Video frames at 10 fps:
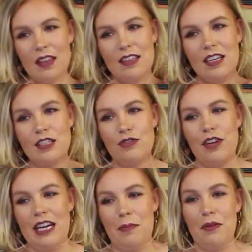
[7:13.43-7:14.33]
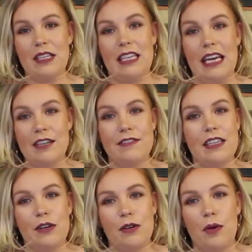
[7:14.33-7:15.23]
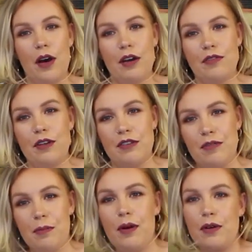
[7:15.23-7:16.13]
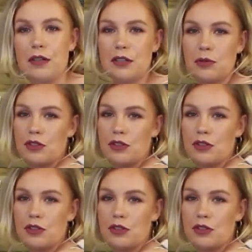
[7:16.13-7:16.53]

this is really pretty and I've seen it on quite a few different bloggers,